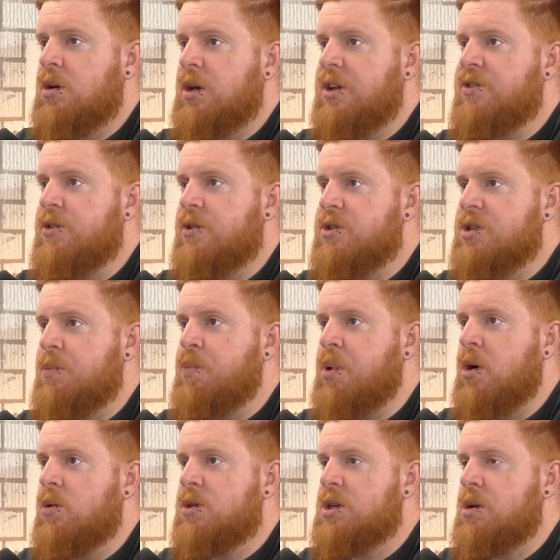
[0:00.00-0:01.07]
Is there
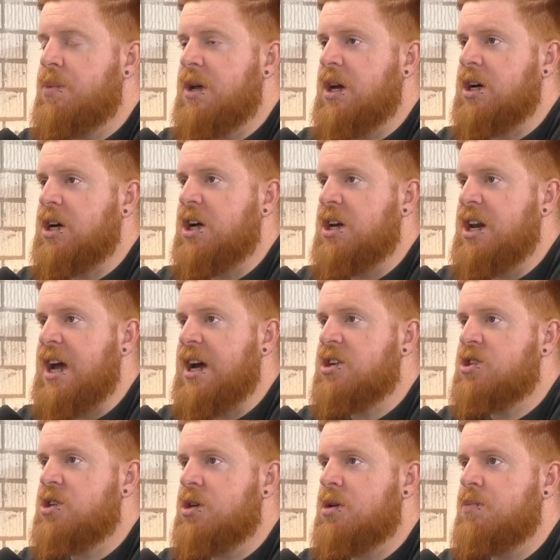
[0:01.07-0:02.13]
supposed to be a
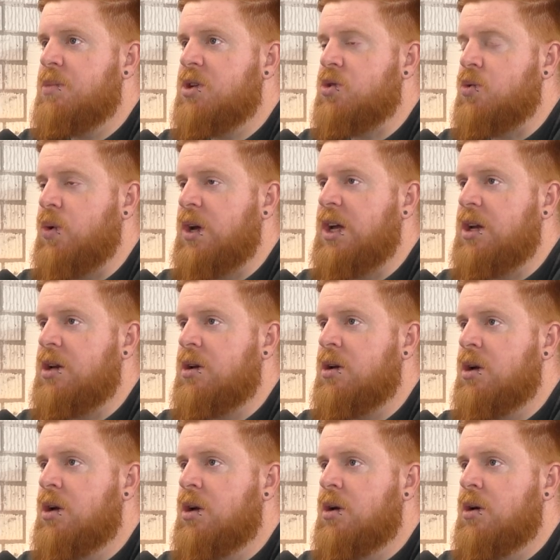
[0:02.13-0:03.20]
connection between
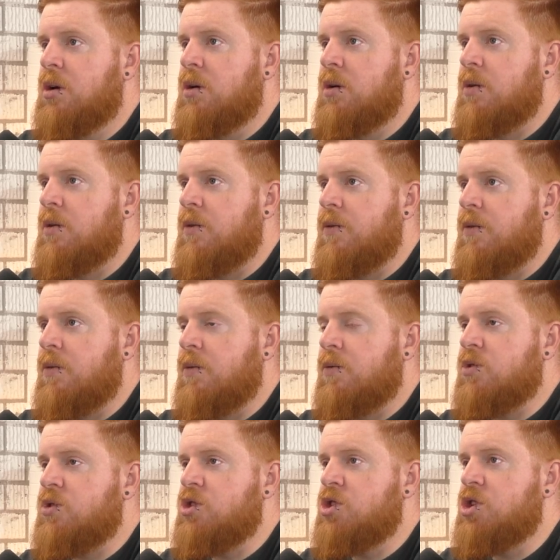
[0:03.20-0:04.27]

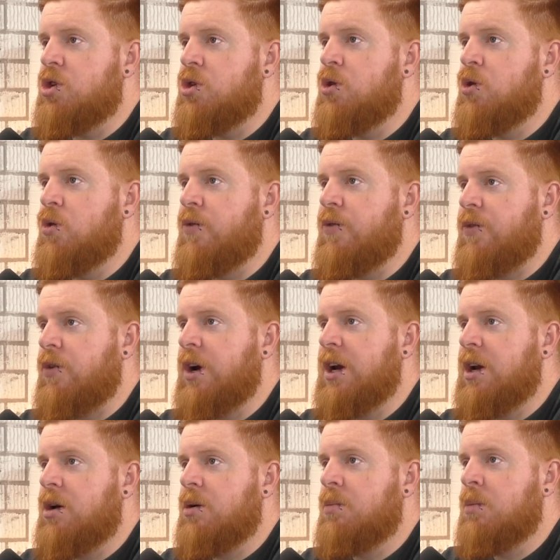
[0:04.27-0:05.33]
Jew
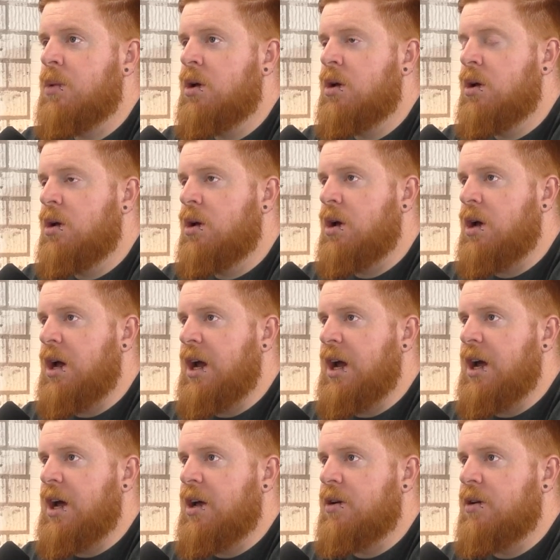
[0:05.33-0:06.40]
freedom
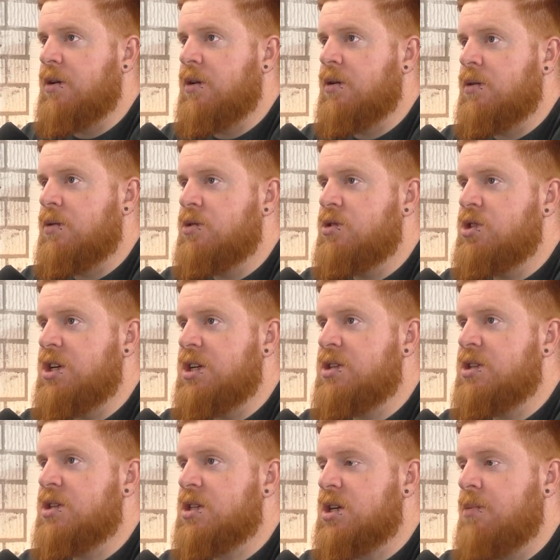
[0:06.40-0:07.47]
and
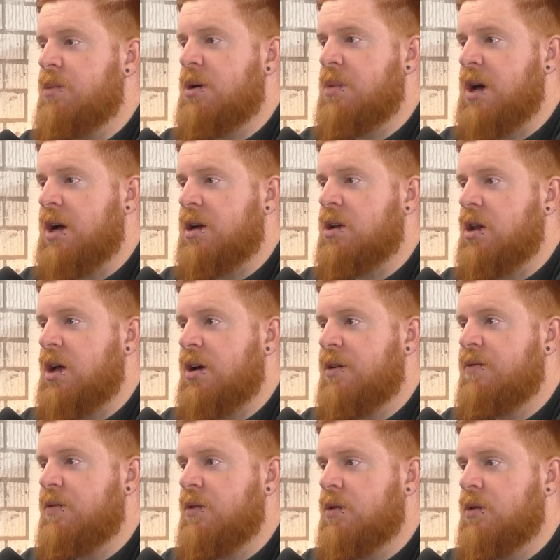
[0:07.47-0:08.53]
Jesus coming back to life?